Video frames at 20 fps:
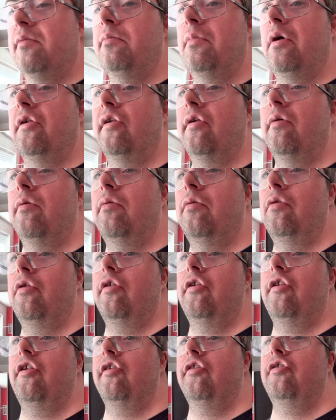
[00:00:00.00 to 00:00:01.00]
my
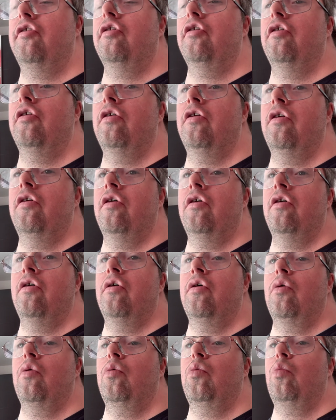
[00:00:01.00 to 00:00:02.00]
sister
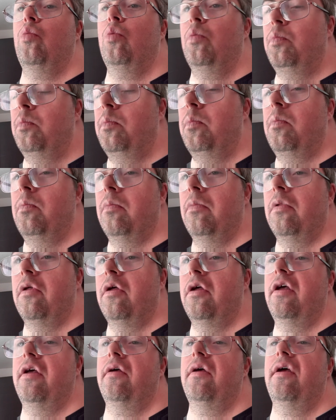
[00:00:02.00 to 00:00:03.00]
with
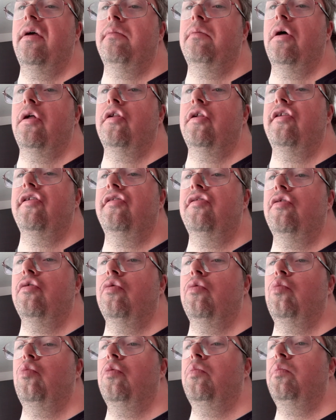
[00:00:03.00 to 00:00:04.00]
if my
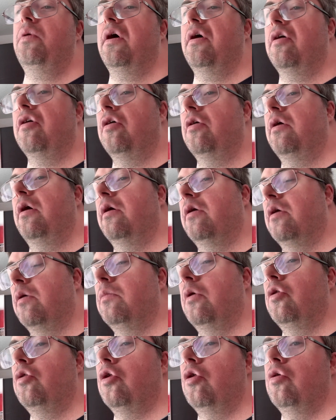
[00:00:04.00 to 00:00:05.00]
sister Rebecca I got
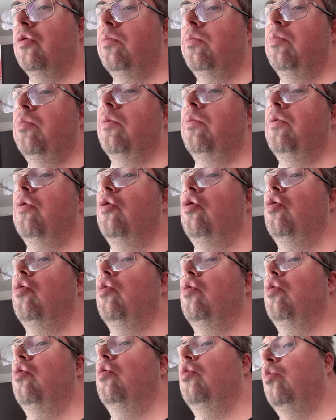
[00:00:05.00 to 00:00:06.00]
my another in
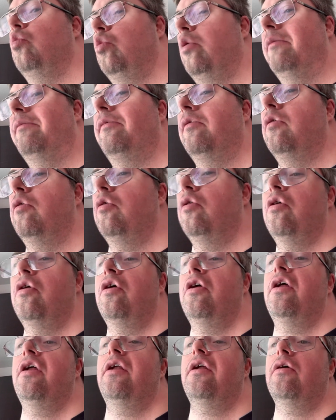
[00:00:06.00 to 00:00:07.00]
law with her
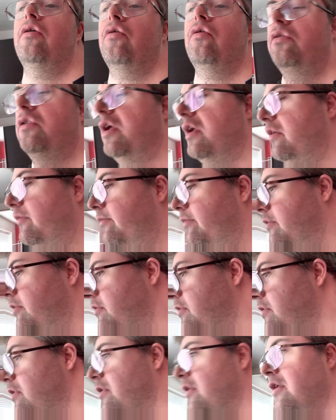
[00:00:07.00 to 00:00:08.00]
called
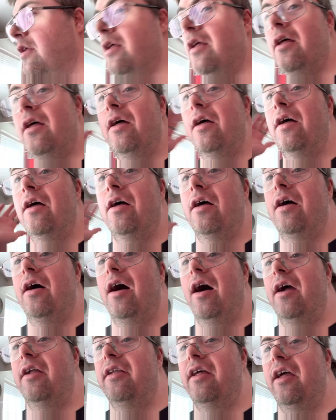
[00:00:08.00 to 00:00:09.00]
Nathan.
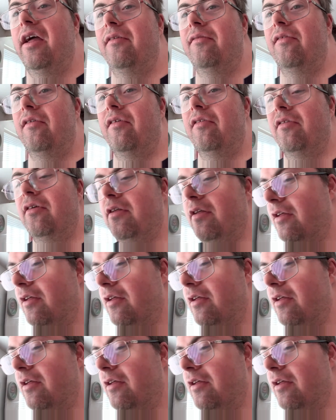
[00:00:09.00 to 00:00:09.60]
Hi Nathan